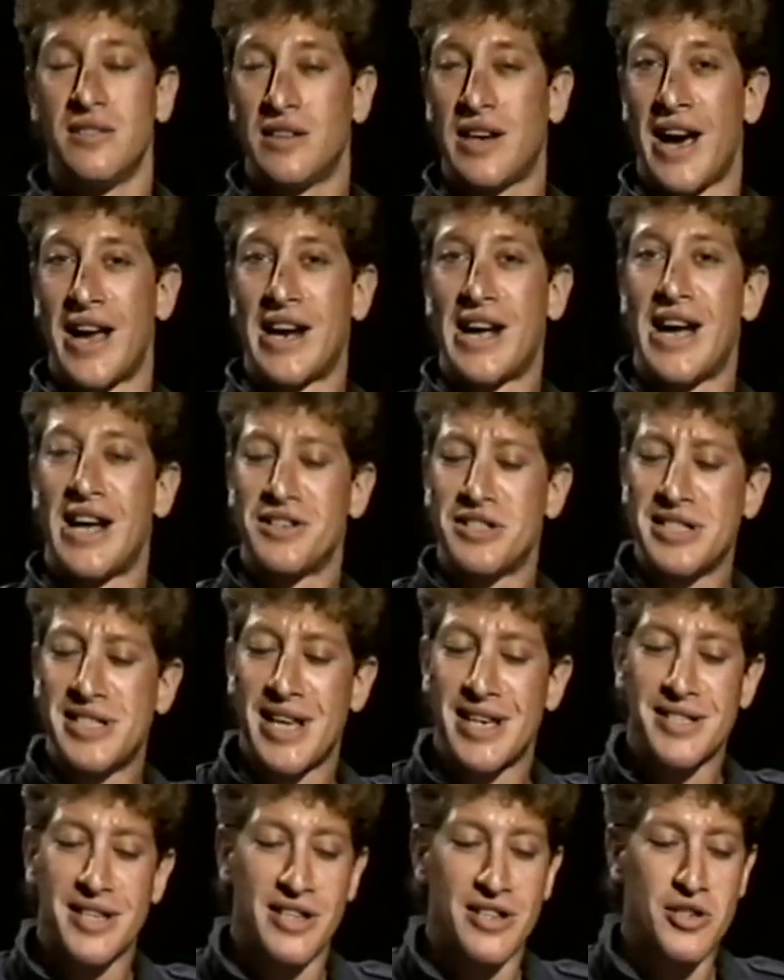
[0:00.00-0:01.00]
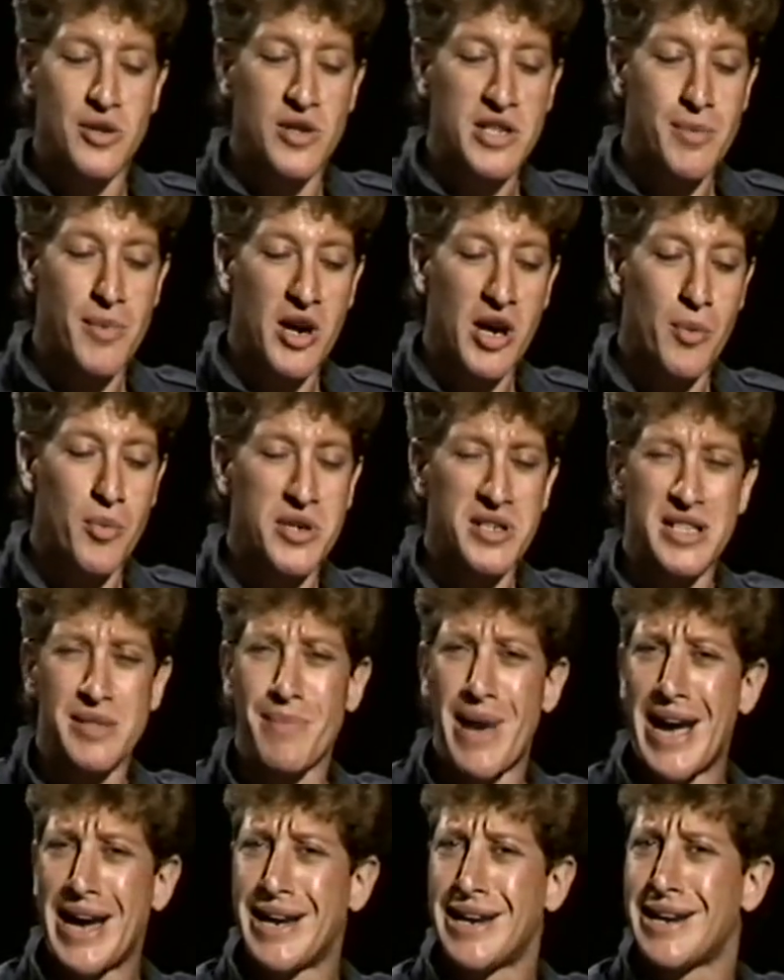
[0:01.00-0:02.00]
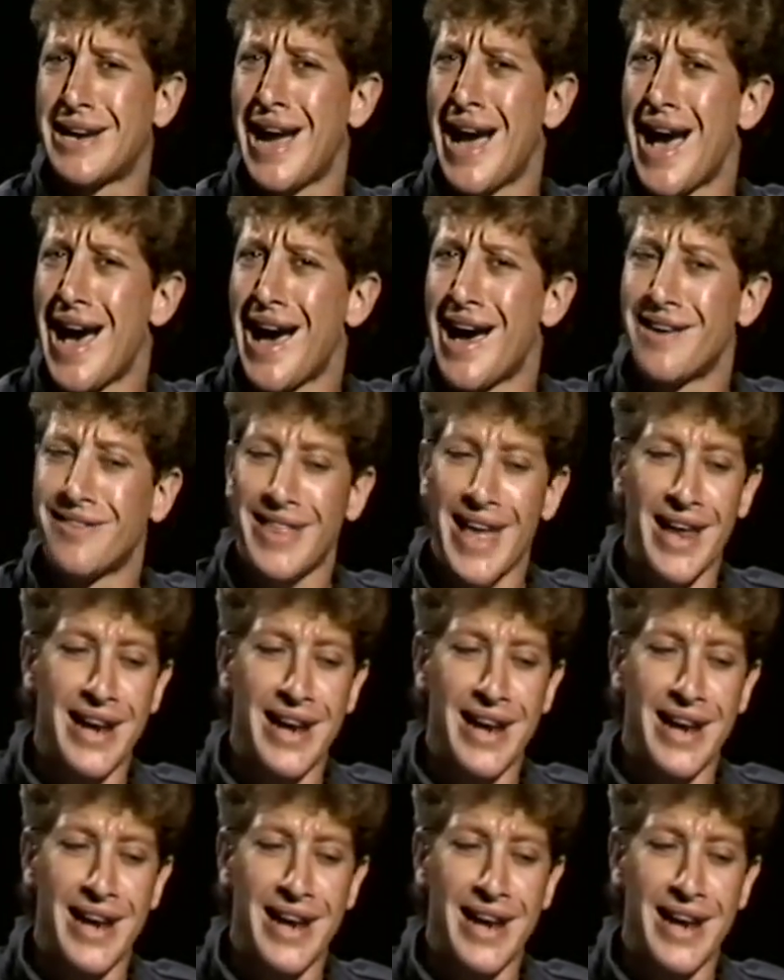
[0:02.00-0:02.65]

Gynecologist says to the Jewish American princess, "My God,